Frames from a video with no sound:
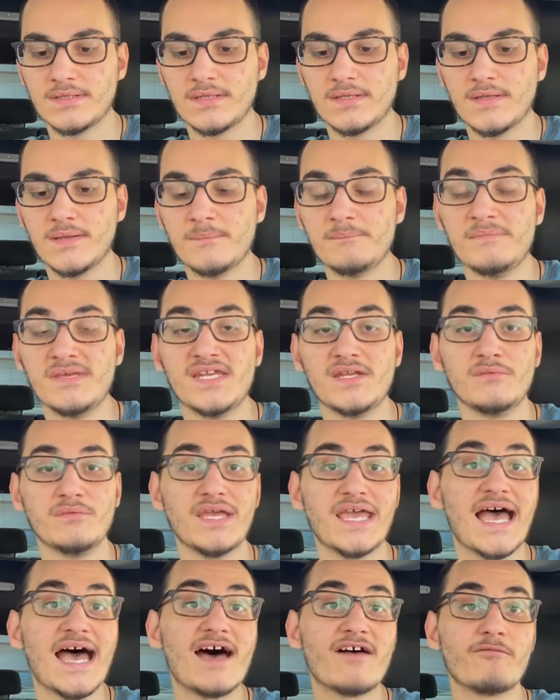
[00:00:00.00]
meaning we
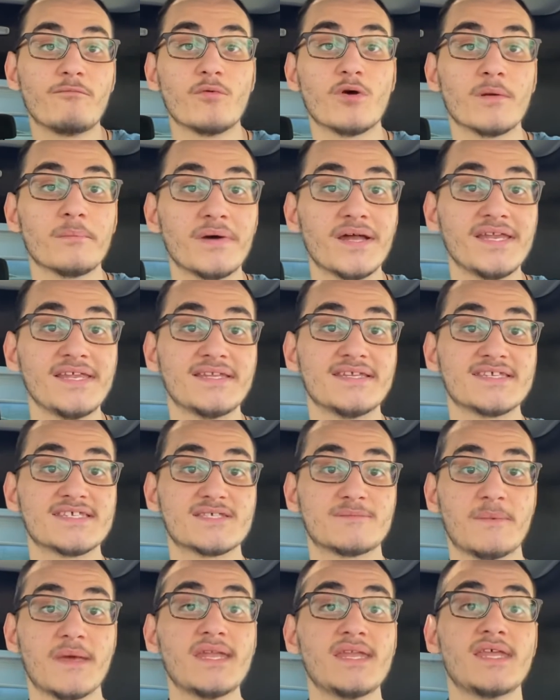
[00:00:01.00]
have more money to
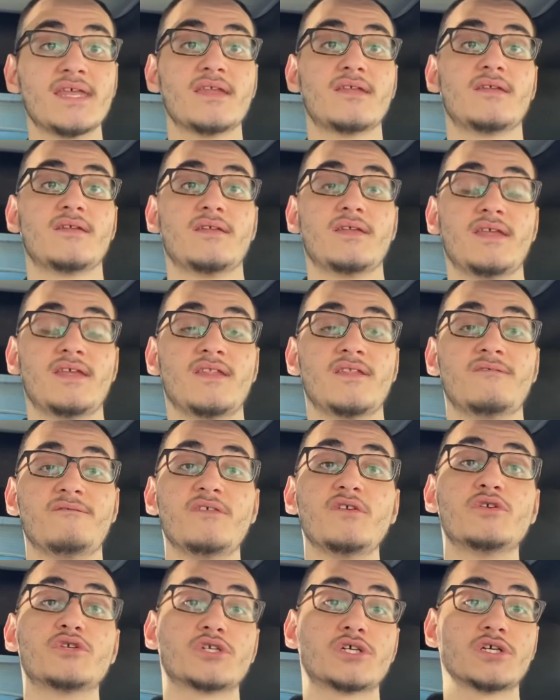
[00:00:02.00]
spend it in the
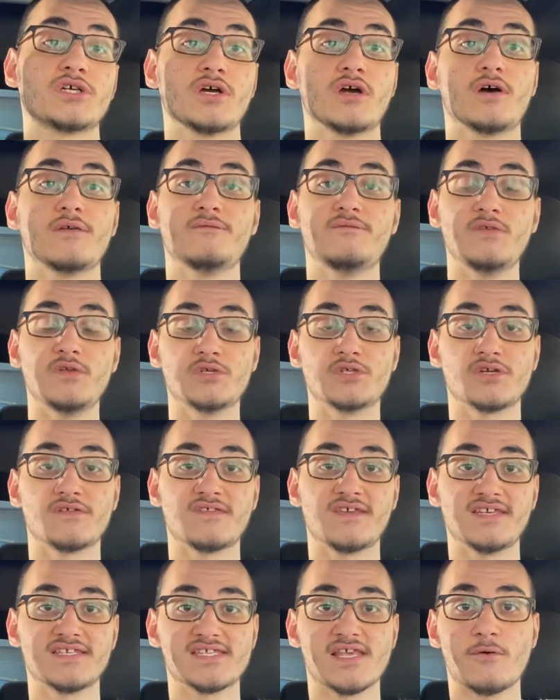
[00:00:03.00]
future on future
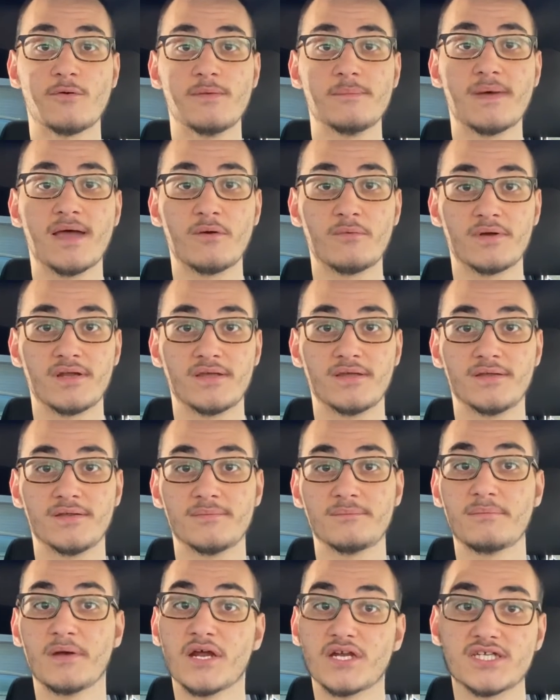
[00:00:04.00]
things that we might want to
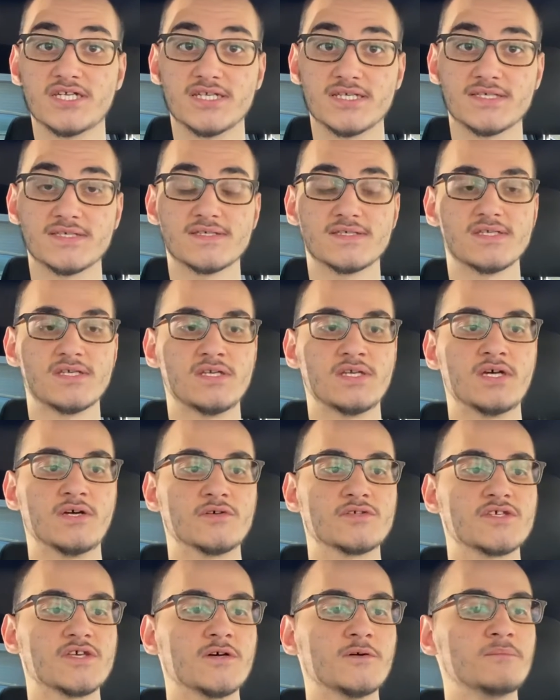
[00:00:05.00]
purchase,
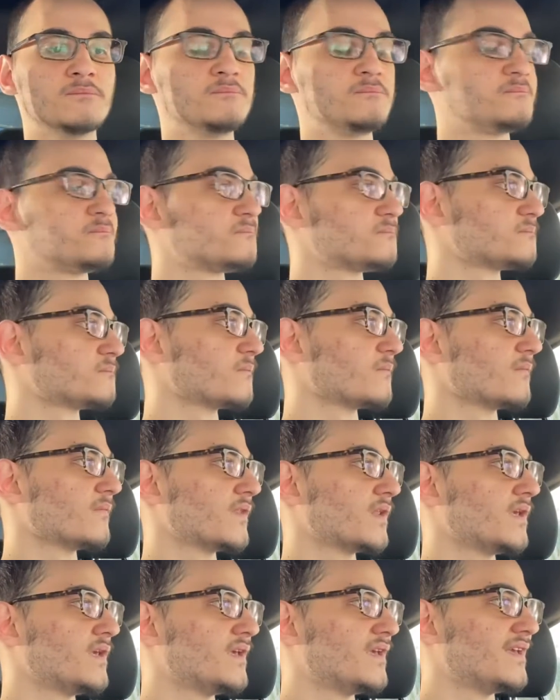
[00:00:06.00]
so
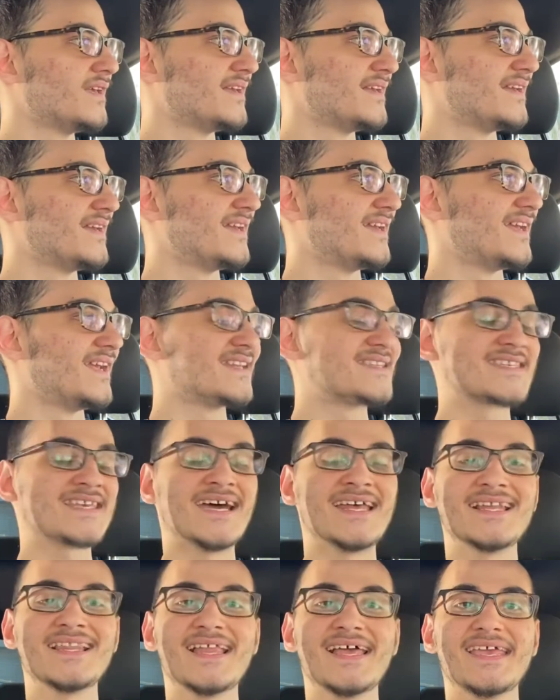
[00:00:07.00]
it's
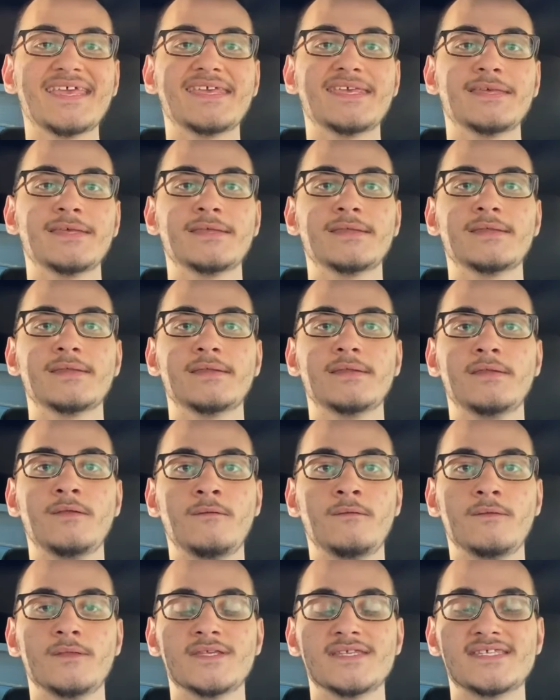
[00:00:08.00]
kind of like
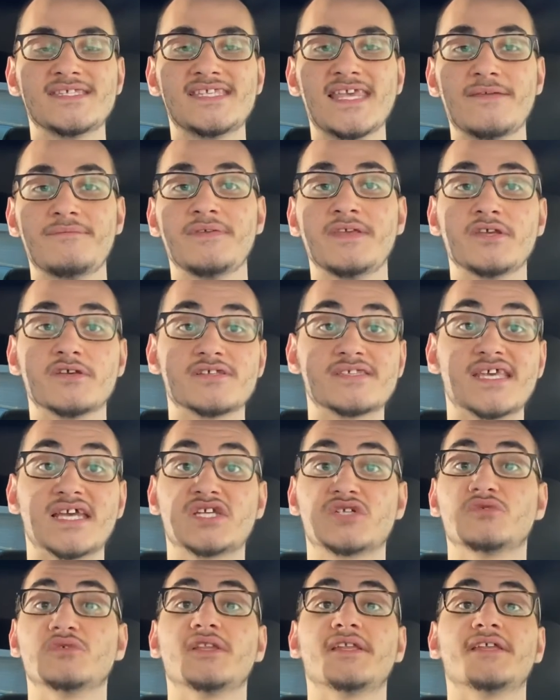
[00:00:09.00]
saving your
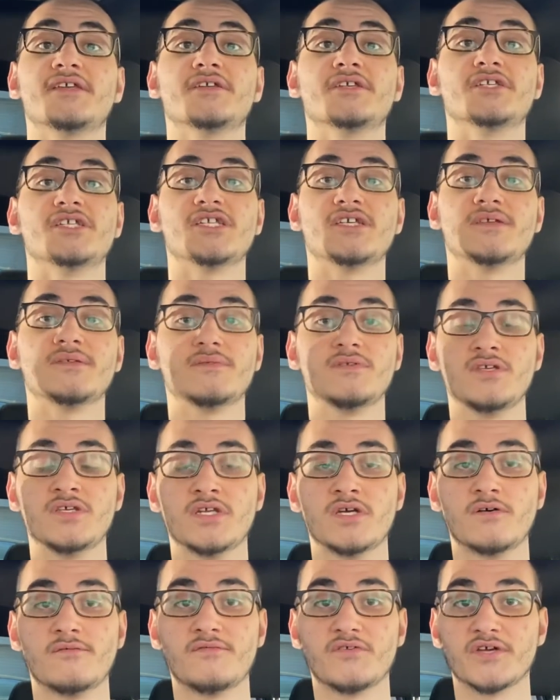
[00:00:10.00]
sexual energy.
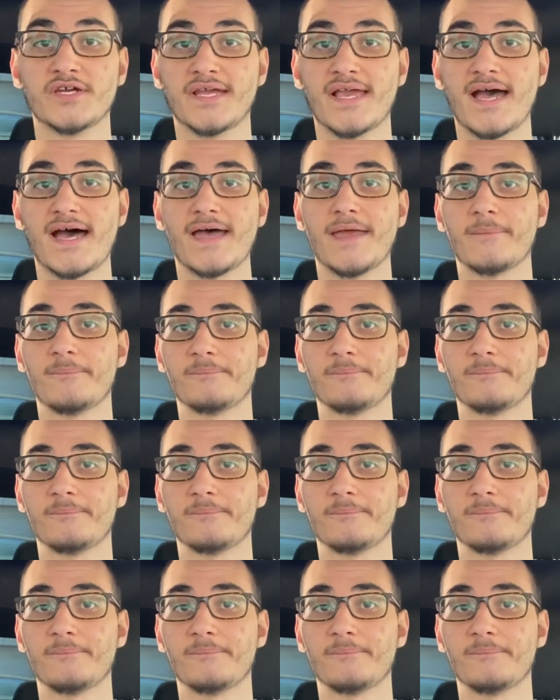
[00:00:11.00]
If you're a guy,